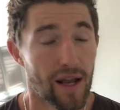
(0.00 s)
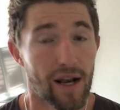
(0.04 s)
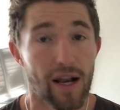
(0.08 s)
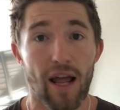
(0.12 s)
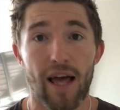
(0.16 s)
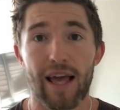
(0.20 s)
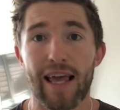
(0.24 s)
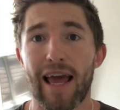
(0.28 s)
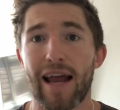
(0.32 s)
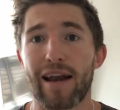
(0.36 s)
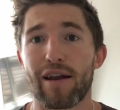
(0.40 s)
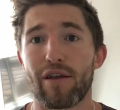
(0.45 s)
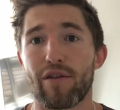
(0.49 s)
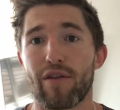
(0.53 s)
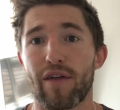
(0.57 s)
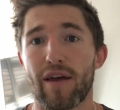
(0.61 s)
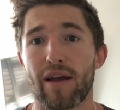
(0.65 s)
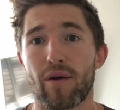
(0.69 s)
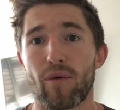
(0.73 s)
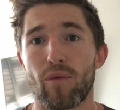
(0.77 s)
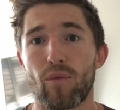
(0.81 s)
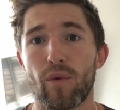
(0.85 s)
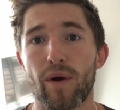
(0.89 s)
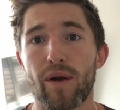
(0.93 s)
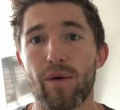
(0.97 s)
like
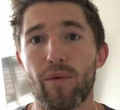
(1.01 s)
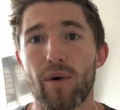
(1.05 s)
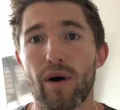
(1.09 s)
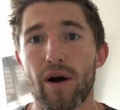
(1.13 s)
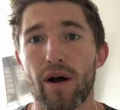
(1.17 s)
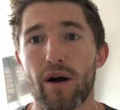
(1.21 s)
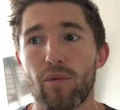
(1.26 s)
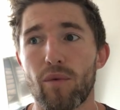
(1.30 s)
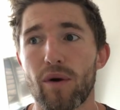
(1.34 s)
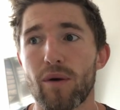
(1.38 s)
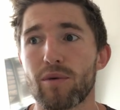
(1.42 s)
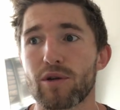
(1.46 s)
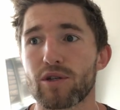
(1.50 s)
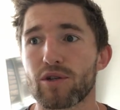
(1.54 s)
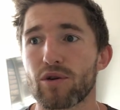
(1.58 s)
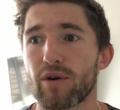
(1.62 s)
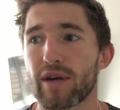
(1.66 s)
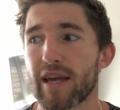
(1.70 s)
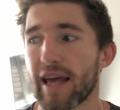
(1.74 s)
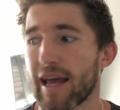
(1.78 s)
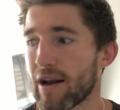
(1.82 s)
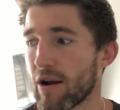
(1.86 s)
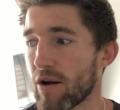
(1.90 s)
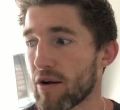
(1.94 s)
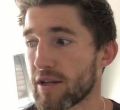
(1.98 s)
anything, we were sort
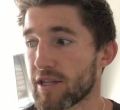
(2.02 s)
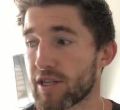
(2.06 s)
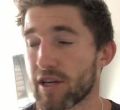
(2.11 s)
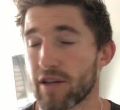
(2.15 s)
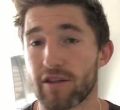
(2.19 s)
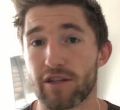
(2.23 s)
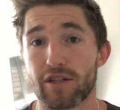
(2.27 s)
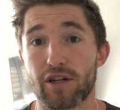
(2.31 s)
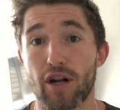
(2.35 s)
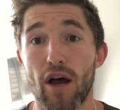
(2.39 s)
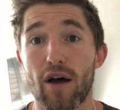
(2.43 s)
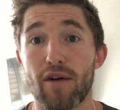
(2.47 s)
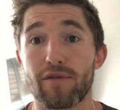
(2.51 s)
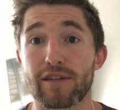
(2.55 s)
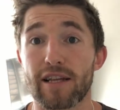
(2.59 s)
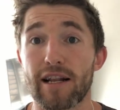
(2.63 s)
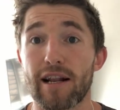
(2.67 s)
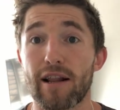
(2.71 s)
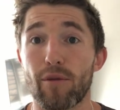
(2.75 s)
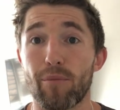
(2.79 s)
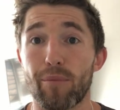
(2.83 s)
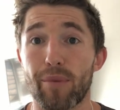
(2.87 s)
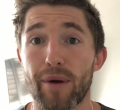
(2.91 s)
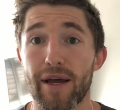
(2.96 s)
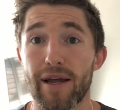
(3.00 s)
of getting on each other's nerves a
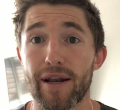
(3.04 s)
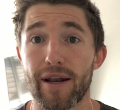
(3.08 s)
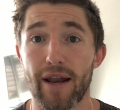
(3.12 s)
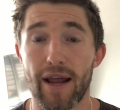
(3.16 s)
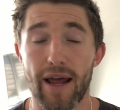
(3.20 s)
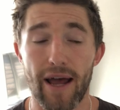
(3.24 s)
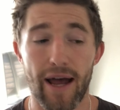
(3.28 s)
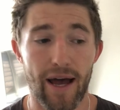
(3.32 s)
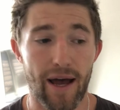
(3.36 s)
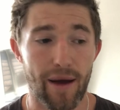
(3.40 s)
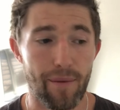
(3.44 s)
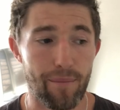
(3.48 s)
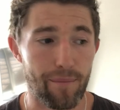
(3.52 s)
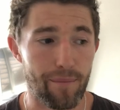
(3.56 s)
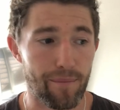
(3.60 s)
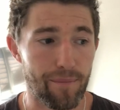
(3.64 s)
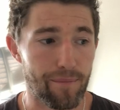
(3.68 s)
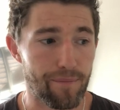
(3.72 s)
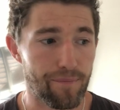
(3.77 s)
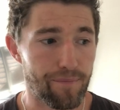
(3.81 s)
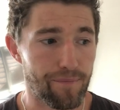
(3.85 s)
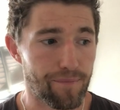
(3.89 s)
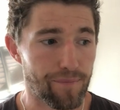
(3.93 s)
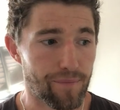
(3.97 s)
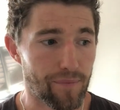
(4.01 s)
little bit,
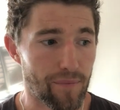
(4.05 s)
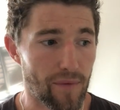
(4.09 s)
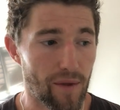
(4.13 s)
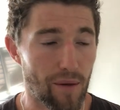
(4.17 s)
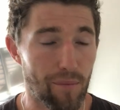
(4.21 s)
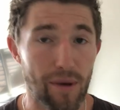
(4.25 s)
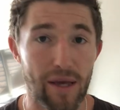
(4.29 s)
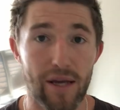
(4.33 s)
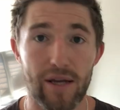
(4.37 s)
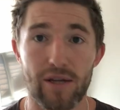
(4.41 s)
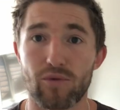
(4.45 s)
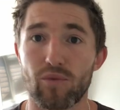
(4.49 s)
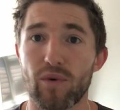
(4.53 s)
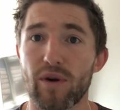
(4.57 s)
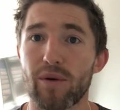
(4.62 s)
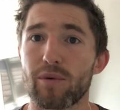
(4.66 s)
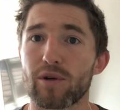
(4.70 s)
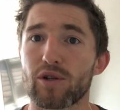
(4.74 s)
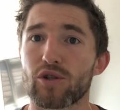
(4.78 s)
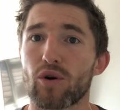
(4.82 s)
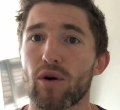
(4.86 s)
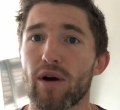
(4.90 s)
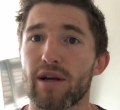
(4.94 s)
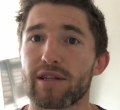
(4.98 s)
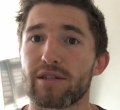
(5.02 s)
because we
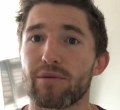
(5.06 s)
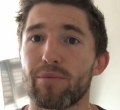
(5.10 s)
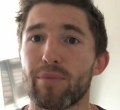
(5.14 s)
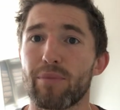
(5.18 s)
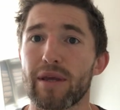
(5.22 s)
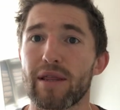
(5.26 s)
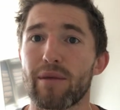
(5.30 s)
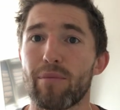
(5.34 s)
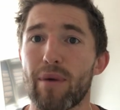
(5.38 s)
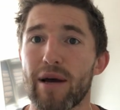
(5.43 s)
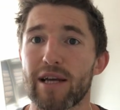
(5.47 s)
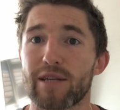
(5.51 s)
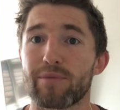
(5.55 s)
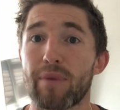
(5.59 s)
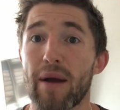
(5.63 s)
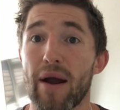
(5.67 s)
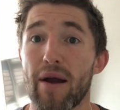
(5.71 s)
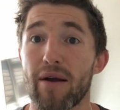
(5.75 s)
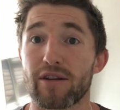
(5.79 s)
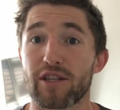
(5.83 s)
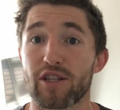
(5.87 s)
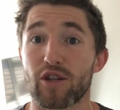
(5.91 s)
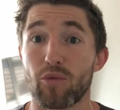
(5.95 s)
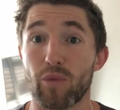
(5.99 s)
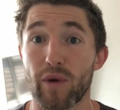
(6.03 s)
were trying to be the best
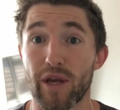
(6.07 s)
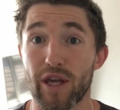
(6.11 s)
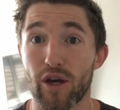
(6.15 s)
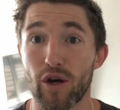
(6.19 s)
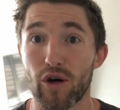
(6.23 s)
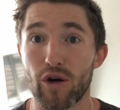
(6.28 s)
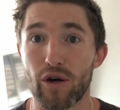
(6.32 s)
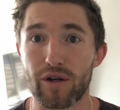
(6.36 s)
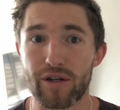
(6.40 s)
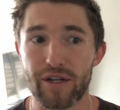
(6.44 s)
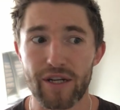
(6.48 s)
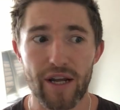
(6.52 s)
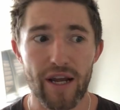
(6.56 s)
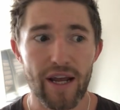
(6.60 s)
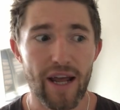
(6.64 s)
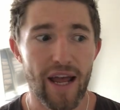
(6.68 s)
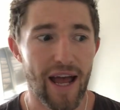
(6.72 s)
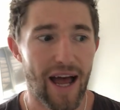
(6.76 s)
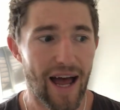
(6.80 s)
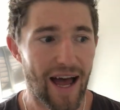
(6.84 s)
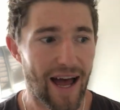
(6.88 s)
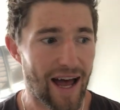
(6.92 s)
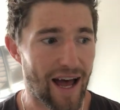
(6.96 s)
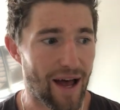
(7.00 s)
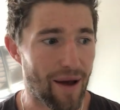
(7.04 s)
parents that we could.
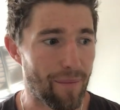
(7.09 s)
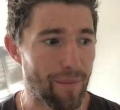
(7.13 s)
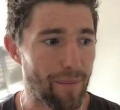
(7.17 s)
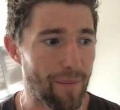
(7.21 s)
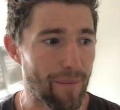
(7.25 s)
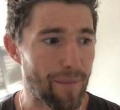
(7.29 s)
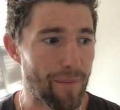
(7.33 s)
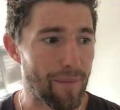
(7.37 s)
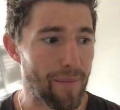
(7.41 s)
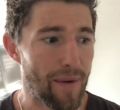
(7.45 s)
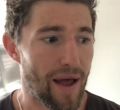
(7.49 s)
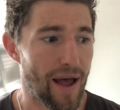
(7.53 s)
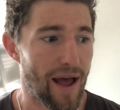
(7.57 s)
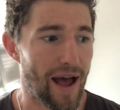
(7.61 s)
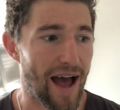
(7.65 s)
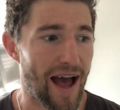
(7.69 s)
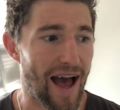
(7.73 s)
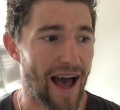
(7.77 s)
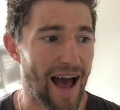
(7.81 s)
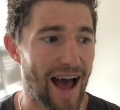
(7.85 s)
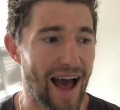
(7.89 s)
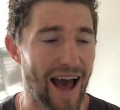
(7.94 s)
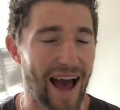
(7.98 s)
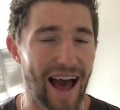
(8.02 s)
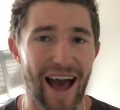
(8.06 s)
And
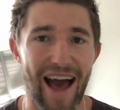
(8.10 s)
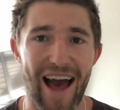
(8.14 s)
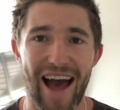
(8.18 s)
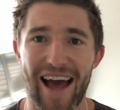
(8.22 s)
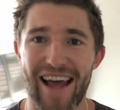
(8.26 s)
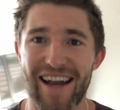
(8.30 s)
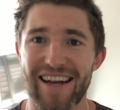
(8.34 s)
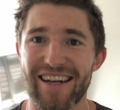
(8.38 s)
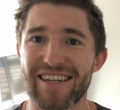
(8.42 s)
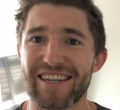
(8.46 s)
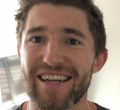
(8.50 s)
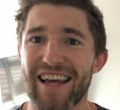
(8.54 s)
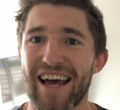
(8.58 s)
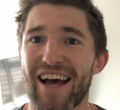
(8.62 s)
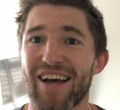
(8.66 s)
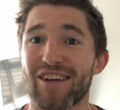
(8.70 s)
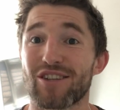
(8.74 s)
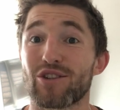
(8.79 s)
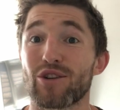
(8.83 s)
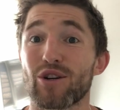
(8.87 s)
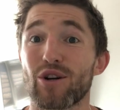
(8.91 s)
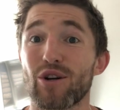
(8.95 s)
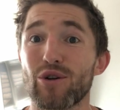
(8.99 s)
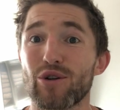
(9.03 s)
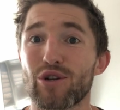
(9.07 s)
our
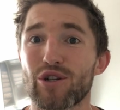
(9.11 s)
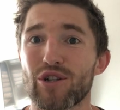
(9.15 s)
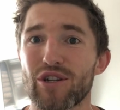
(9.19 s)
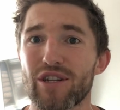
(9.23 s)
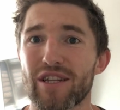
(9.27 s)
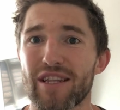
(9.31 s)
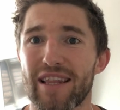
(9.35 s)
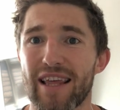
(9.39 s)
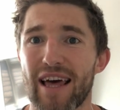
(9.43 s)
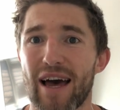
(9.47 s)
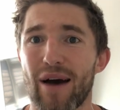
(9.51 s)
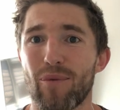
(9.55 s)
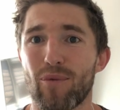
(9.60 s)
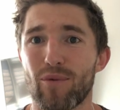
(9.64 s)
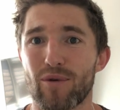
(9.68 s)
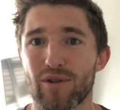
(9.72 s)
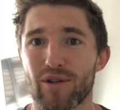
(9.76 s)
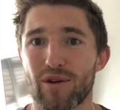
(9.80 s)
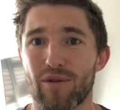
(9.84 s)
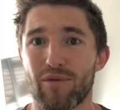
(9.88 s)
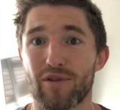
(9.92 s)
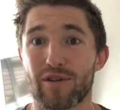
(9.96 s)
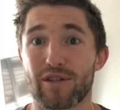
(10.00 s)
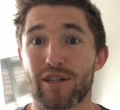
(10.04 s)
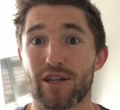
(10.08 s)
solution to that
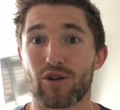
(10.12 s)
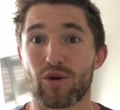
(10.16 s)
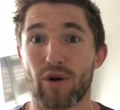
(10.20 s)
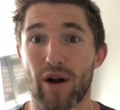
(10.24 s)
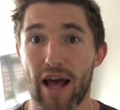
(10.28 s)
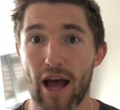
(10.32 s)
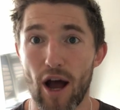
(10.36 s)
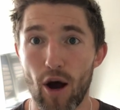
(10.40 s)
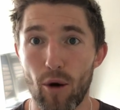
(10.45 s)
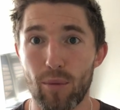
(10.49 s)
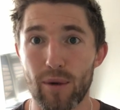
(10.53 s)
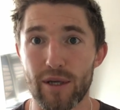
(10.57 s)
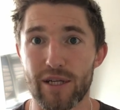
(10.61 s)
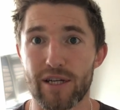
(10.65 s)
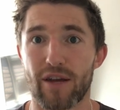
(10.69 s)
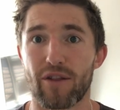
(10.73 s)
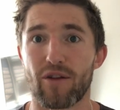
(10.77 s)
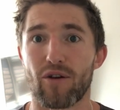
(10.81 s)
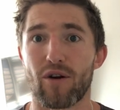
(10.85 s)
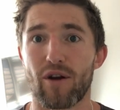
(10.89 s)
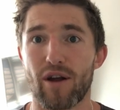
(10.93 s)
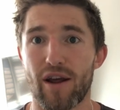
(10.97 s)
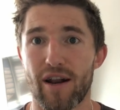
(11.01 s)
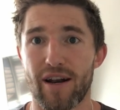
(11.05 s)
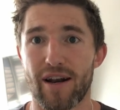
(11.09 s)
was obviously trying to help each
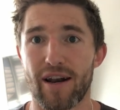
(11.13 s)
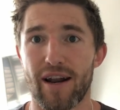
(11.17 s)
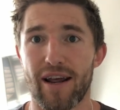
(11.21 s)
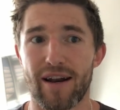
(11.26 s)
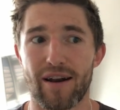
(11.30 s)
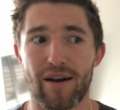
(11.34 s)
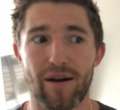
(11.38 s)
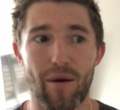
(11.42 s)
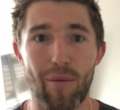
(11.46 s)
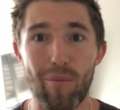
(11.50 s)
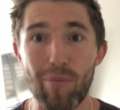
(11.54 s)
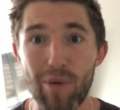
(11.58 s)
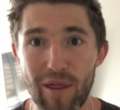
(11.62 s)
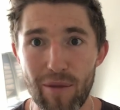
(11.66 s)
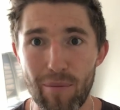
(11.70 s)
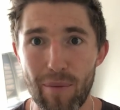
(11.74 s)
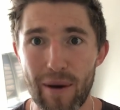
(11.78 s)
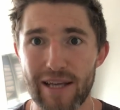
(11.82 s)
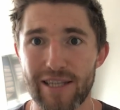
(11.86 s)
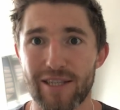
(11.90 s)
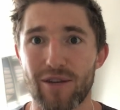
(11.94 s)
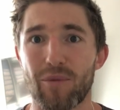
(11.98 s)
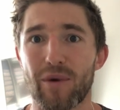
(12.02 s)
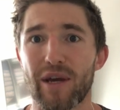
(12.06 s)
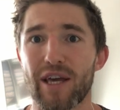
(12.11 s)
other and be the
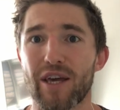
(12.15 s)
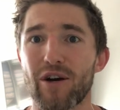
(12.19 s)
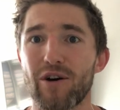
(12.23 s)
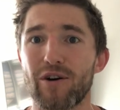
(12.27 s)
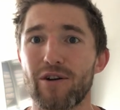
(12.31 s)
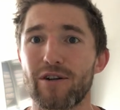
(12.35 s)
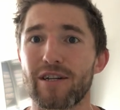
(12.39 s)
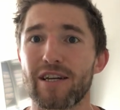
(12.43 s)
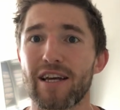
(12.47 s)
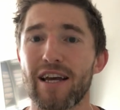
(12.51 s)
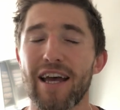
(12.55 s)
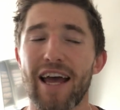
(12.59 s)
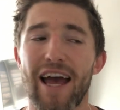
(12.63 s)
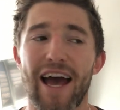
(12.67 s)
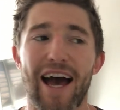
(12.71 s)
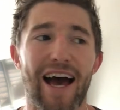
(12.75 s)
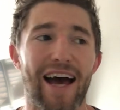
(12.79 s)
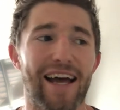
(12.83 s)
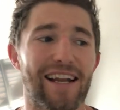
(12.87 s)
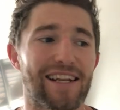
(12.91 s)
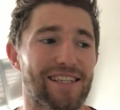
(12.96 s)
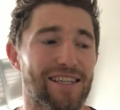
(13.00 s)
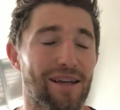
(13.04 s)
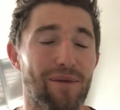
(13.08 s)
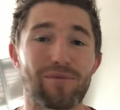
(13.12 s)
best that we could.
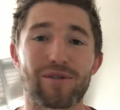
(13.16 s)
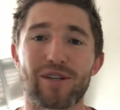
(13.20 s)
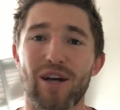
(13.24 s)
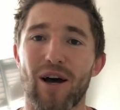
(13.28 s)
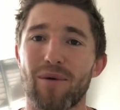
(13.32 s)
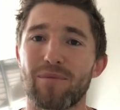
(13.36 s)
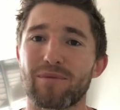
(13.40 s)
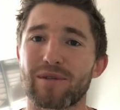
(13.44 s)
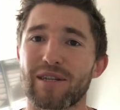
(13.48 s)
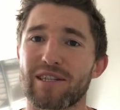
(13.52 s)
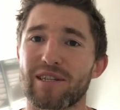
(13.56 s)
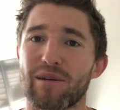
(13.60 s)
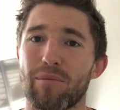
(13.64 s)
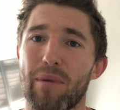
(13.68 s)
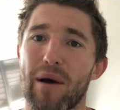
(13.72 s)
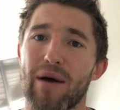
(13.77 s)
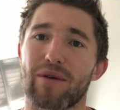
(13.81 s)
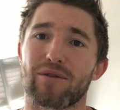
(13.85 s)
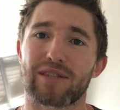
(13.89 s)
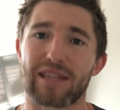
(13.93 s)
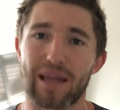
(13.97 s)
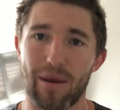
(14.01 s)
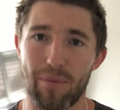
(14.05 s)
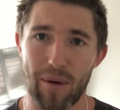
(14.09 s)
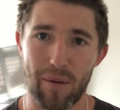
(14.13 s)
And sometimes it's
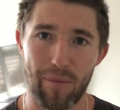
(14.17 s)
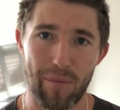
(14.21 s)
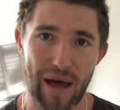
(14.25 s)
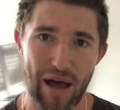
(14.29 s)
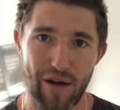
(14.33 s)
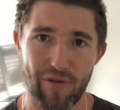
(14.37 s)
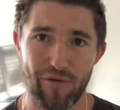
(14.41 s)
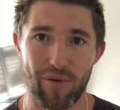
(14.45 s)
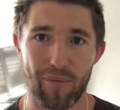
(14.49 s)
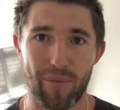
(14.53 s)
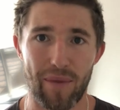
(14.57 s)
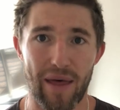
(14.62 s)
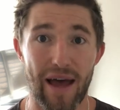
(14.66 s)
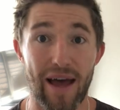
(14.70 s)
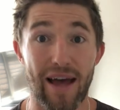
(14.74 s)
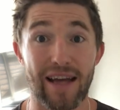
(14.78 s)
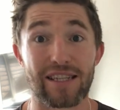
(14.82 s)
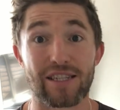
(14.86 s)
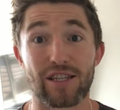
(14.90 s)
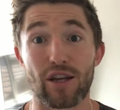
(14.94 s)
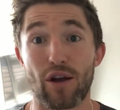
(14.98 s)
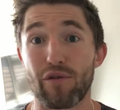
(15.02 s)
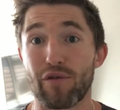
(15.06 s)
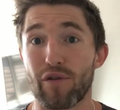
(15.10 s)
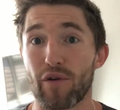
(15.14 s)
about stepping back from that.
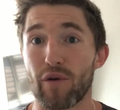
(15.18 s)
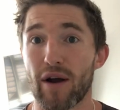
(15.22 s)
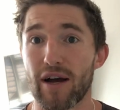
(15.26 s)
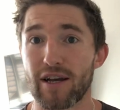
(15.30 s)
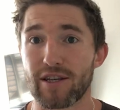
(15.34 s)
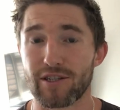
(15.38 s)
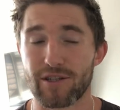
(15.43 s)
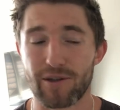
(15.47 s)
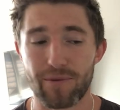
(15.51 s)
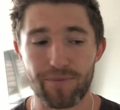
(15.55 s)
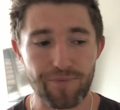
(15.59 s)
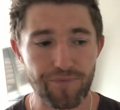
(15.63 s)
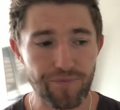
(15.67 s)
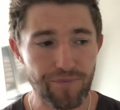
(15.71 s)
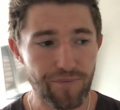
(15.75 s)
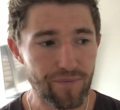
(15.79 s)
And so for us,